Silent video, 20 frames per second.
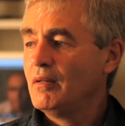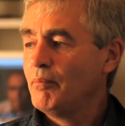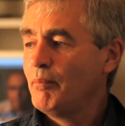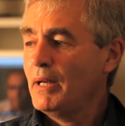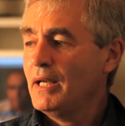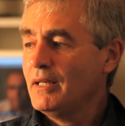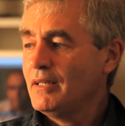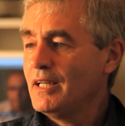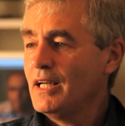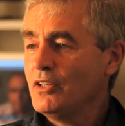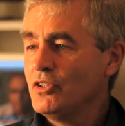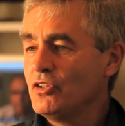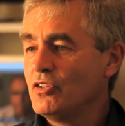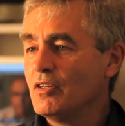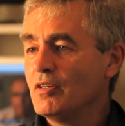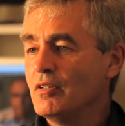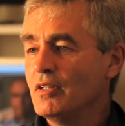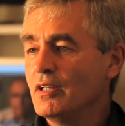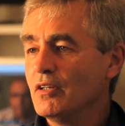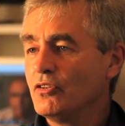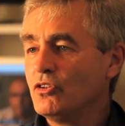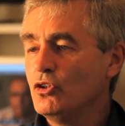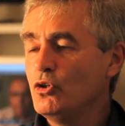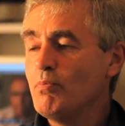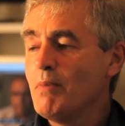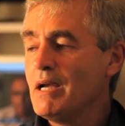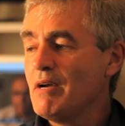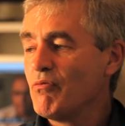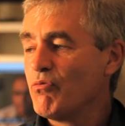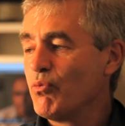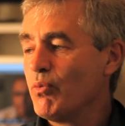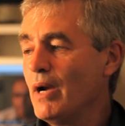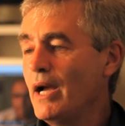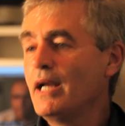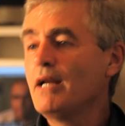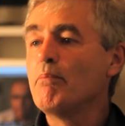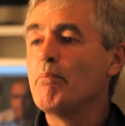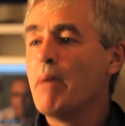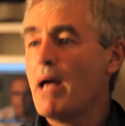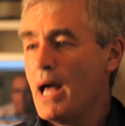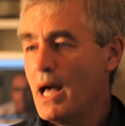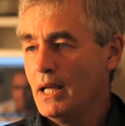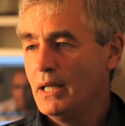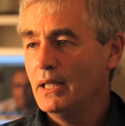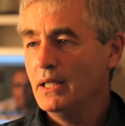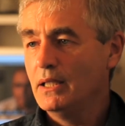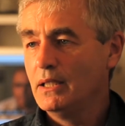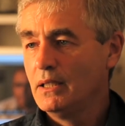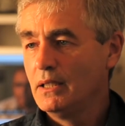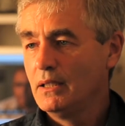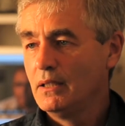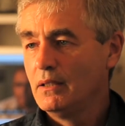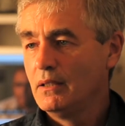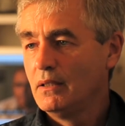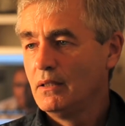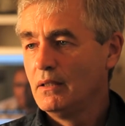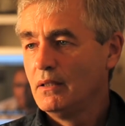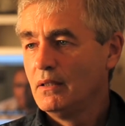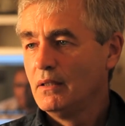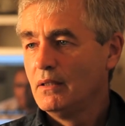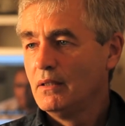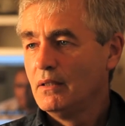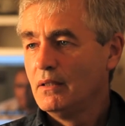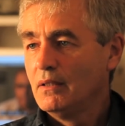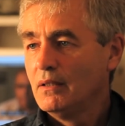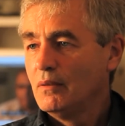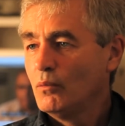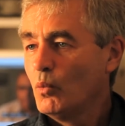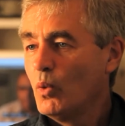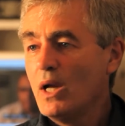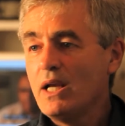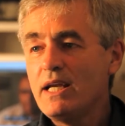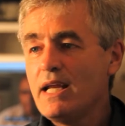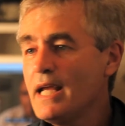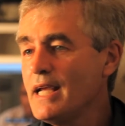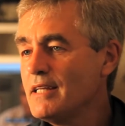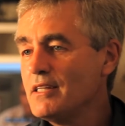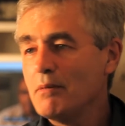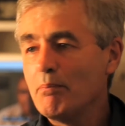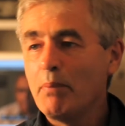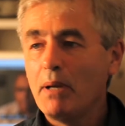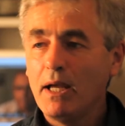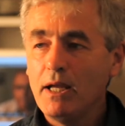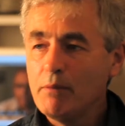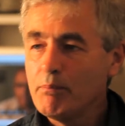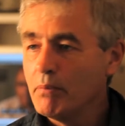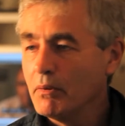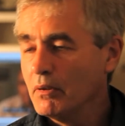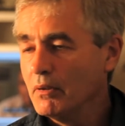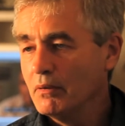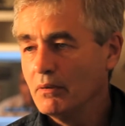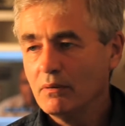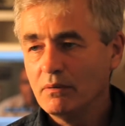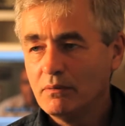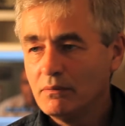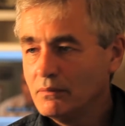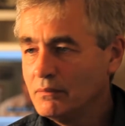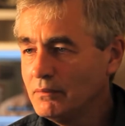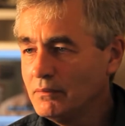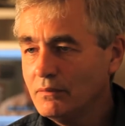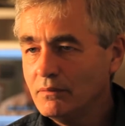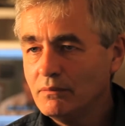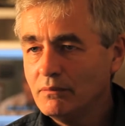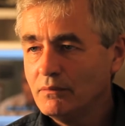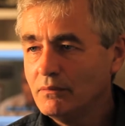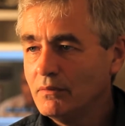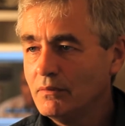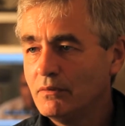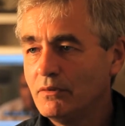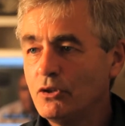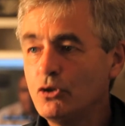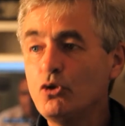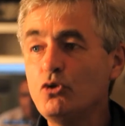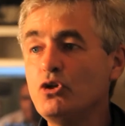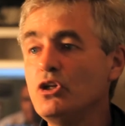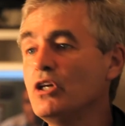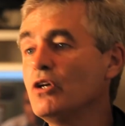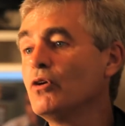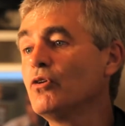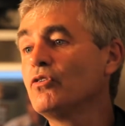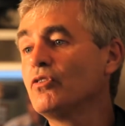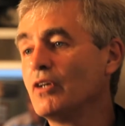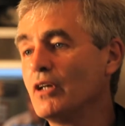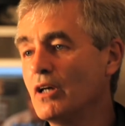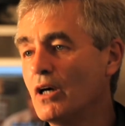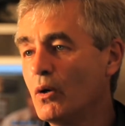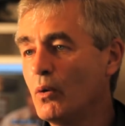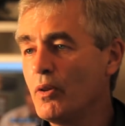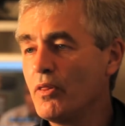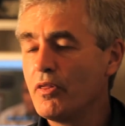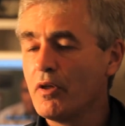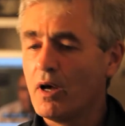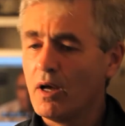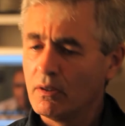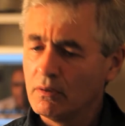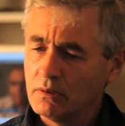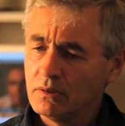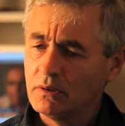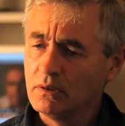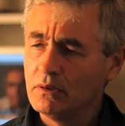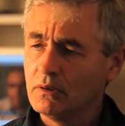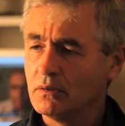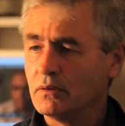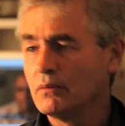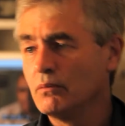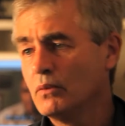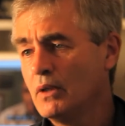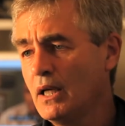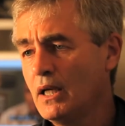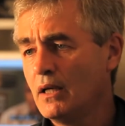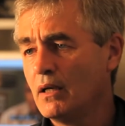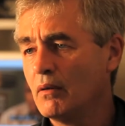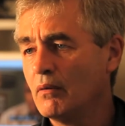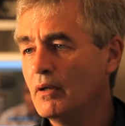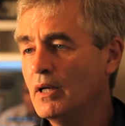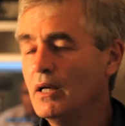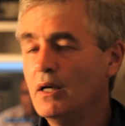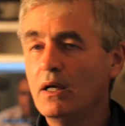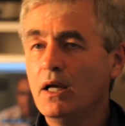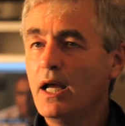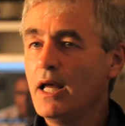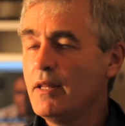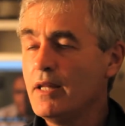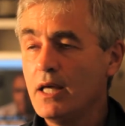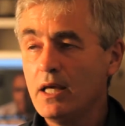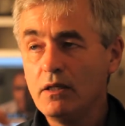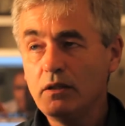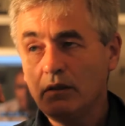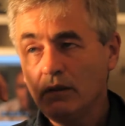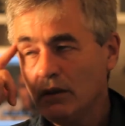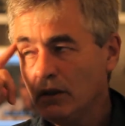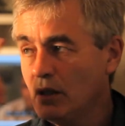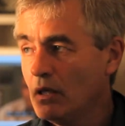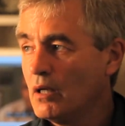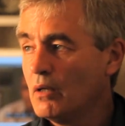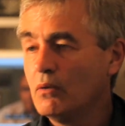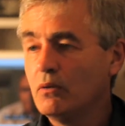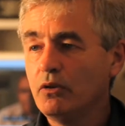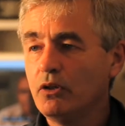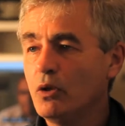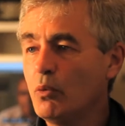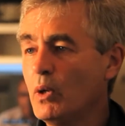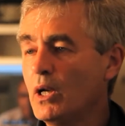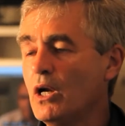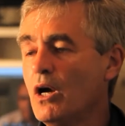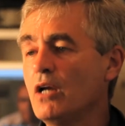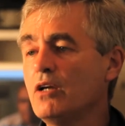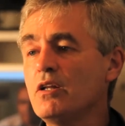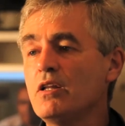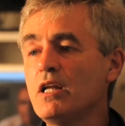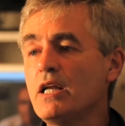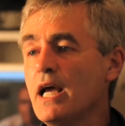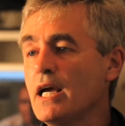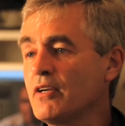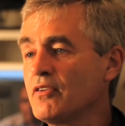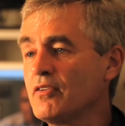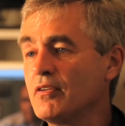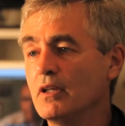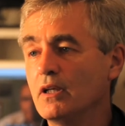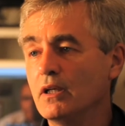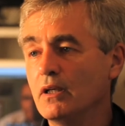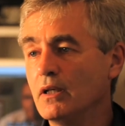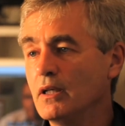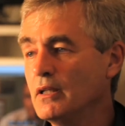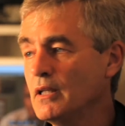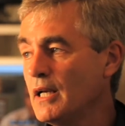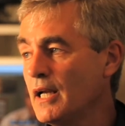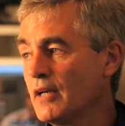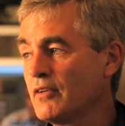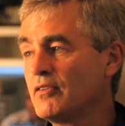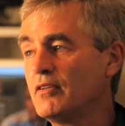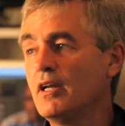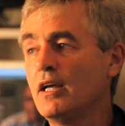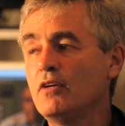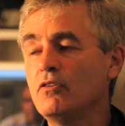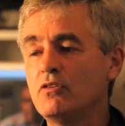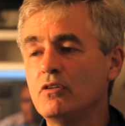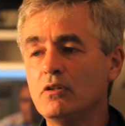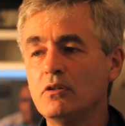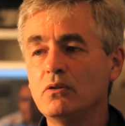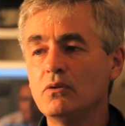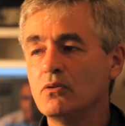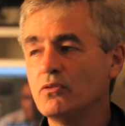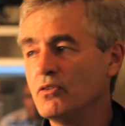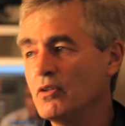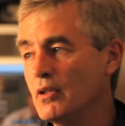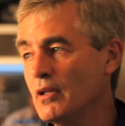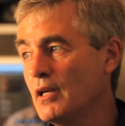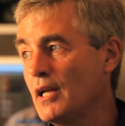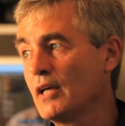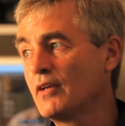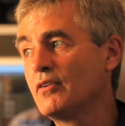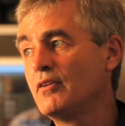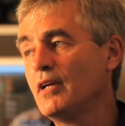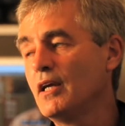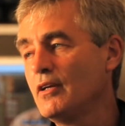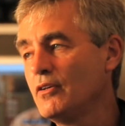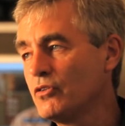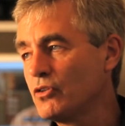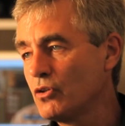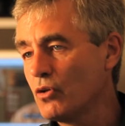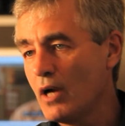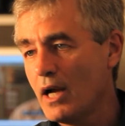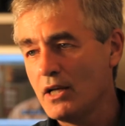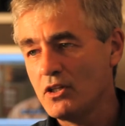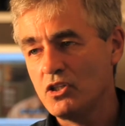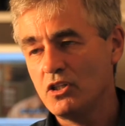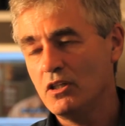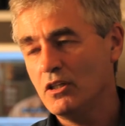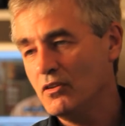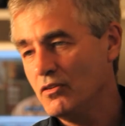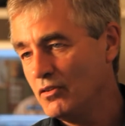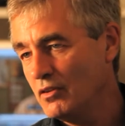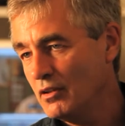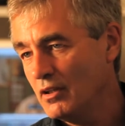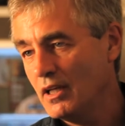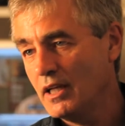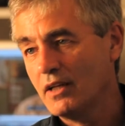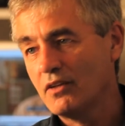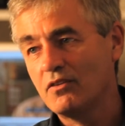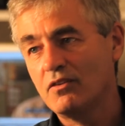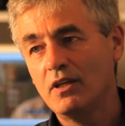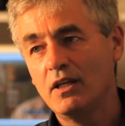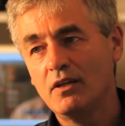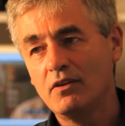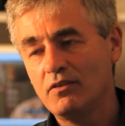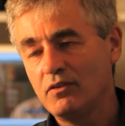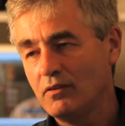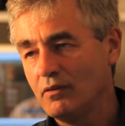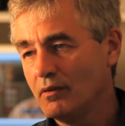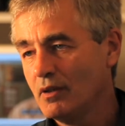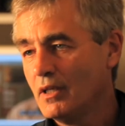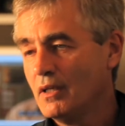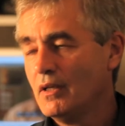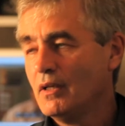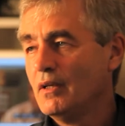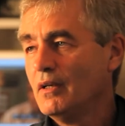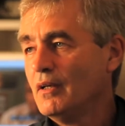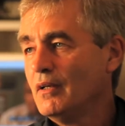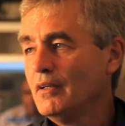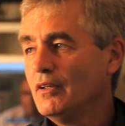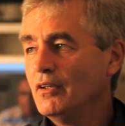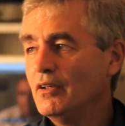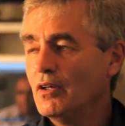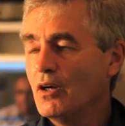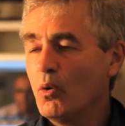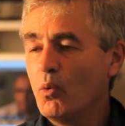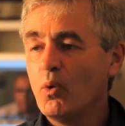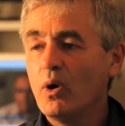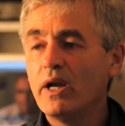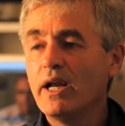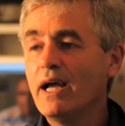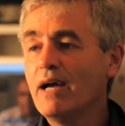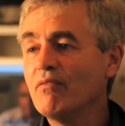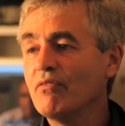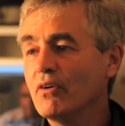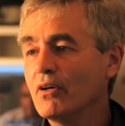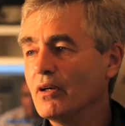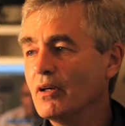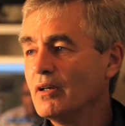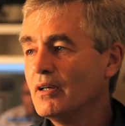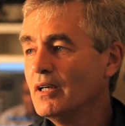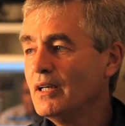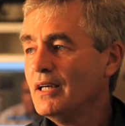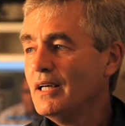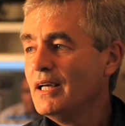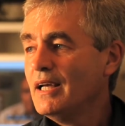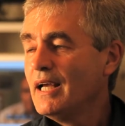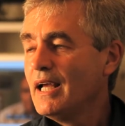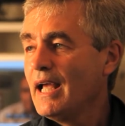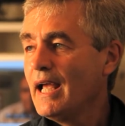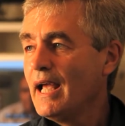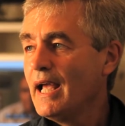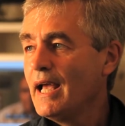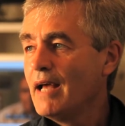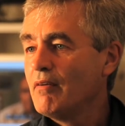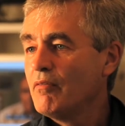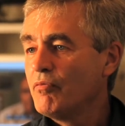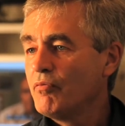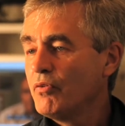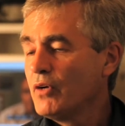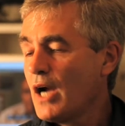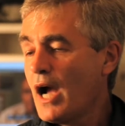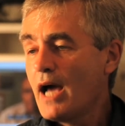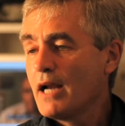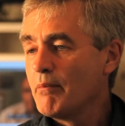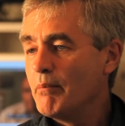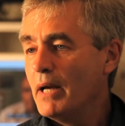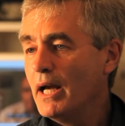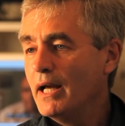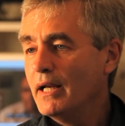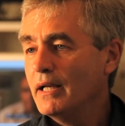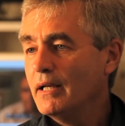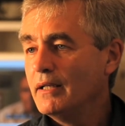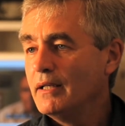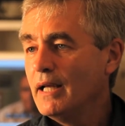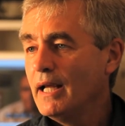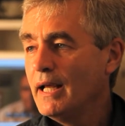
Pay attention to this. You may have read about it one day in the paper 2 years ago and thought, huh, wow. And then, you know, you went on to the next thing and the next day's news and the next day's tragedies and the next day's, you know, whatever, and forgot about it.